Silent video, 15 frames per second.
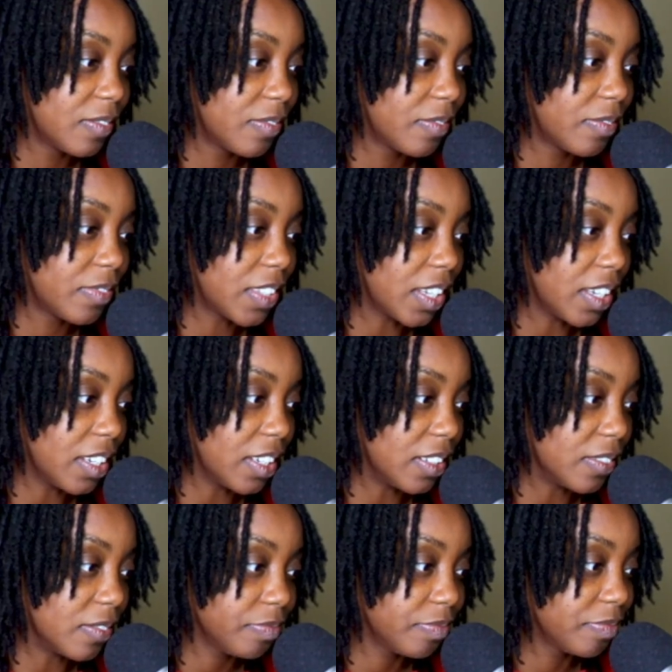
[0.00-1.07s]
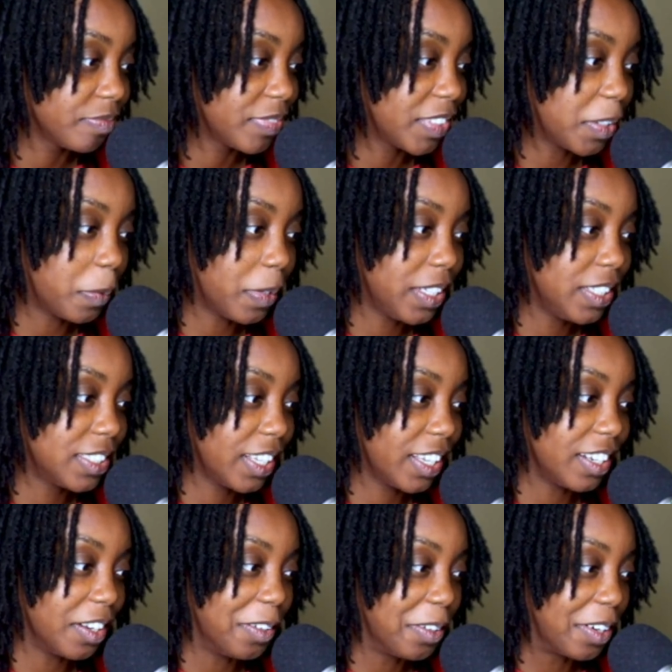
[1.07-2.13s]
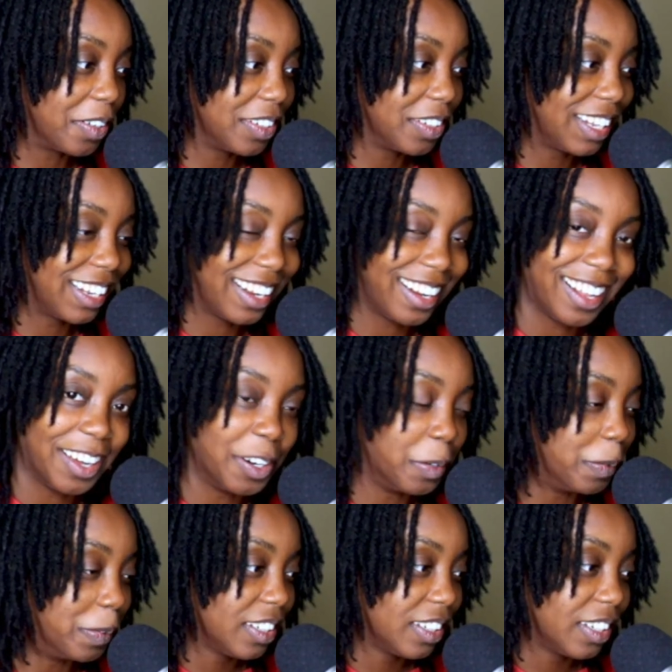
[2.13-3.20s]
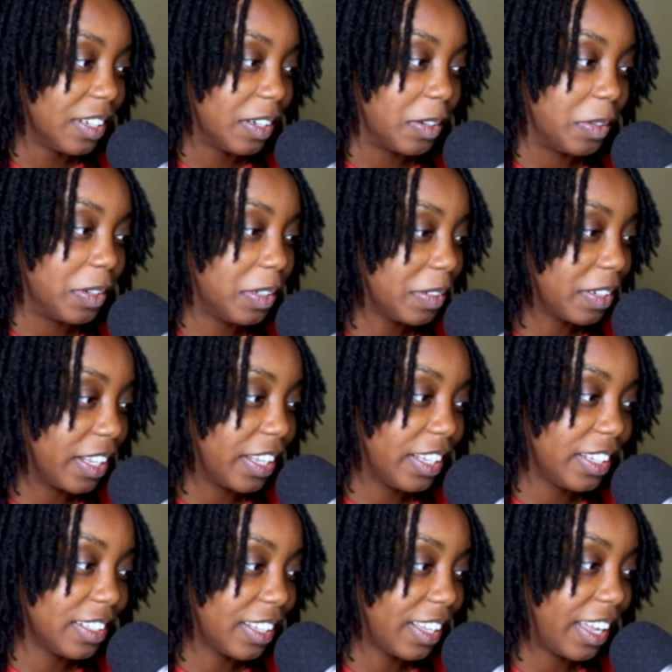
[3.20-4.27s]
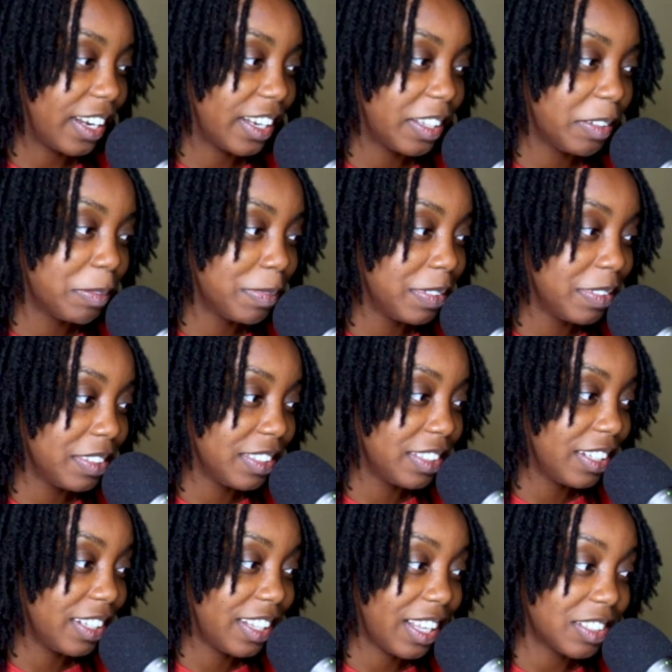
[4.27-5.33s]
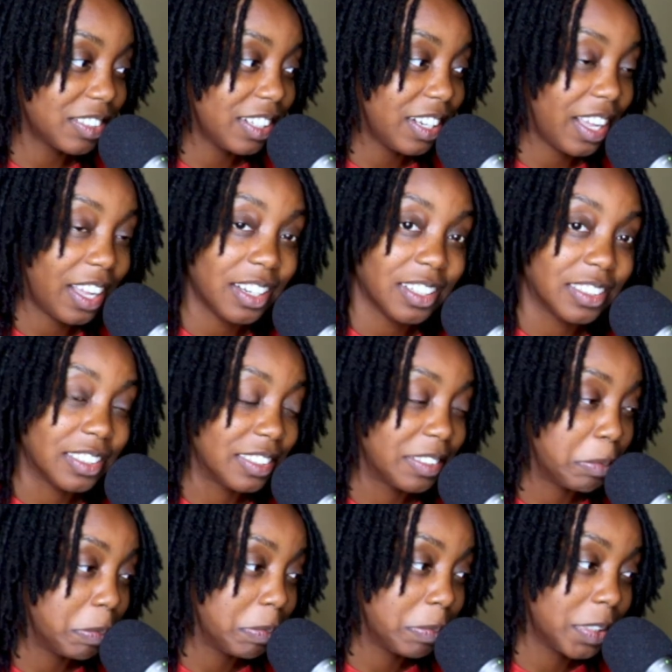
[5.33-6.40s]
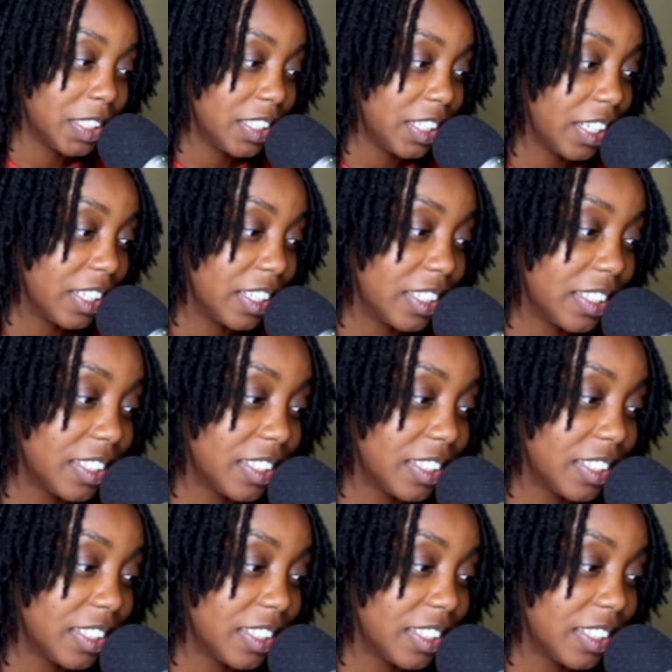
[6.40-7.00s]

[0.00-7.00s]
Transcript: Dang. The way he said no, though, no. Well, dang, gotta give him $10,000, but dang.